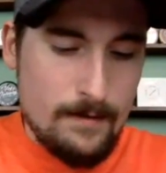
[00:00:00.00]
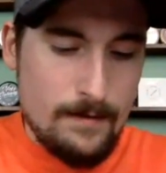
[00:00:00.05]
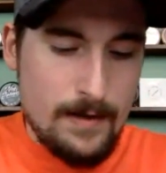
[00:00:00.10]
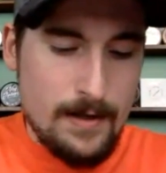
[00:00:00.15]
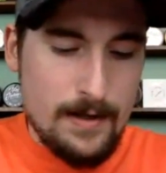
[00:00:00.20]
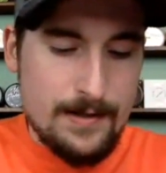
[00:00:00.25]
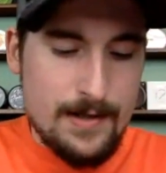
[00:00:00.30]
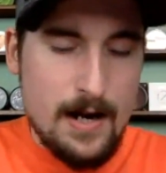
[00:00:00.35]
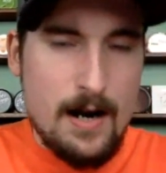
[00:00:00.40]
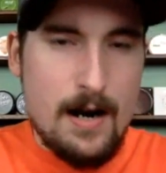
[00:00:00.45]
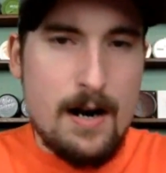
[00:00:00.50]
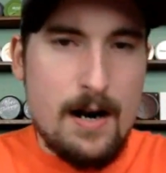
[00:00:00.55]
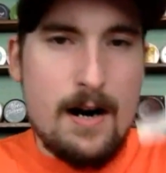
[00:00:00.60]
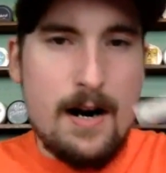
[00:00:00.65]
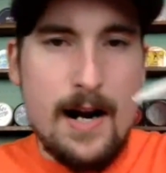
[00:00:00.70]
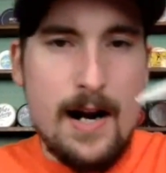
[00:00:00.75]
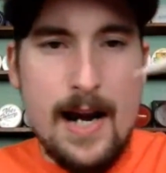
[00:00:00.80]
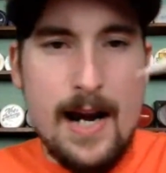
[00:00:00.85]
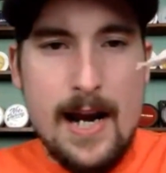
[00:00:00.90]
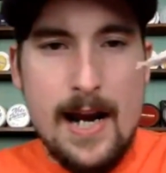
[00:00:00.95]
These
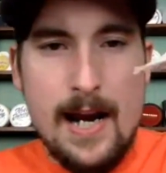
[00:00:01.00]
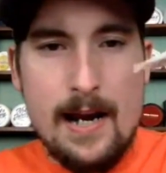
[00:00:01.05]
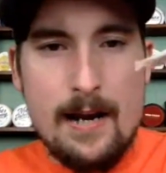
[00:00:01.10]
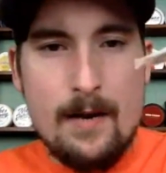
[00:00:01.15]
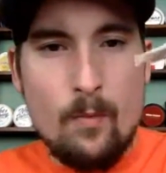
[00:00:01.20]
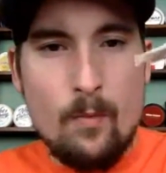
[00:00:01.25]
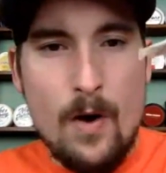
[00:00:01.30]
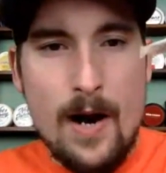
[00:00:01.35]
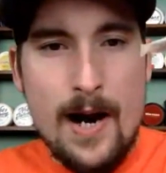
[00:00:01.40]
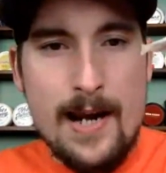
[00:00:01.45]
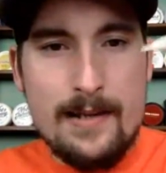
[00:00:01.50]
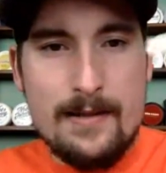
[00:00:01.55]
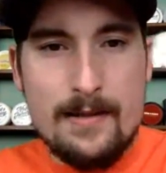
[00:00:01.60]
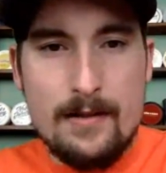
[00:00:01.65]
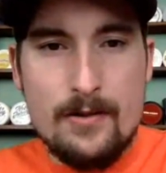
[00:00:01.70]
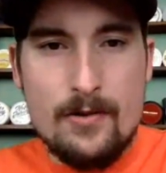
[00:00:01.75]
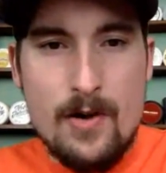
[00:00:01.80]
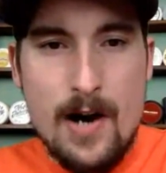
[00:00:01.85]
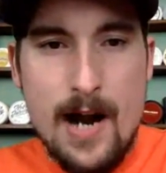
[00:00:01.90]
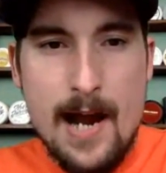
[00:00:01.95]
are a
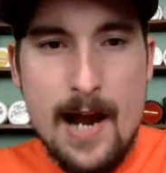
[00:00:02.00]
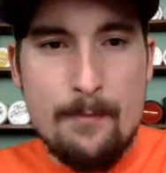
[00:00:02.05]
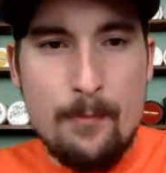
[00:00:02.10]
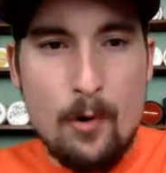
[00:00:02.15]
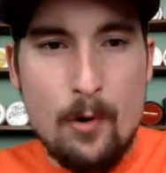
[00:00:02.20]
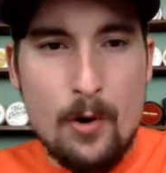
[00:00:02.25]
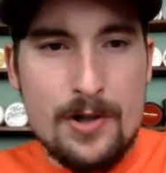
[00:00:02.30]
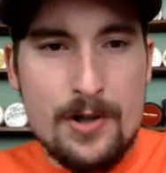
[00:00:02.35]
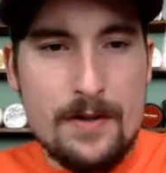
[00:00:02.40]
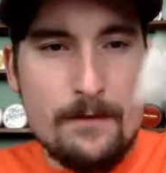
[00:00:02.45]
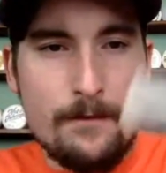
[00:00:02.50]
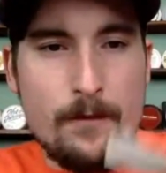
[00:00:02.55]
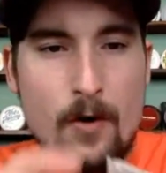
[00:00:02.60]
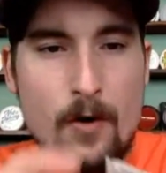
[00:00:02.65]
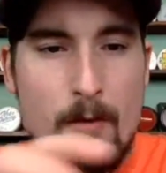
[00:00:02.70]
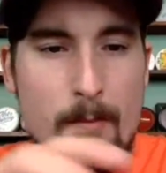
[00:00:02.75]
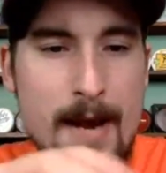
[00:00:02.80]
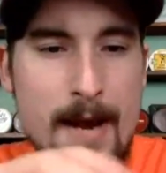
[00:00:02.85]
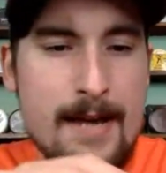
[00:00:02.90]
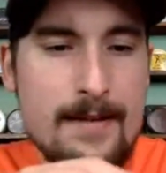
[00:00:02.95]
white dry portion
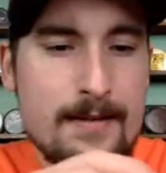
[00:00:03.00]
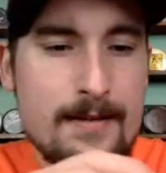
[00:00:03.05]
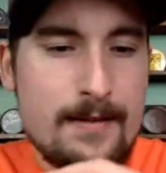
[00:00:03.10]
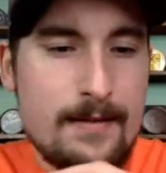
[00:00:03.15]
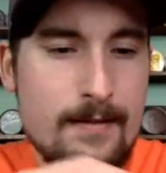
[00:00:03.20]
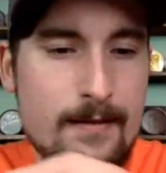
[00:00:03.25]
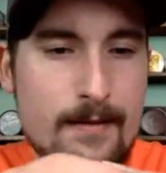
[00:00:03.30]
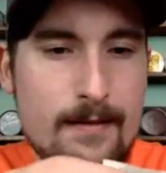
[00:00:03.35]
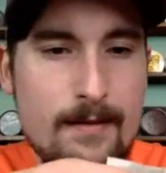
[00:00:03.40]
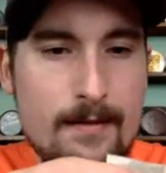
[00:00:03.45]
format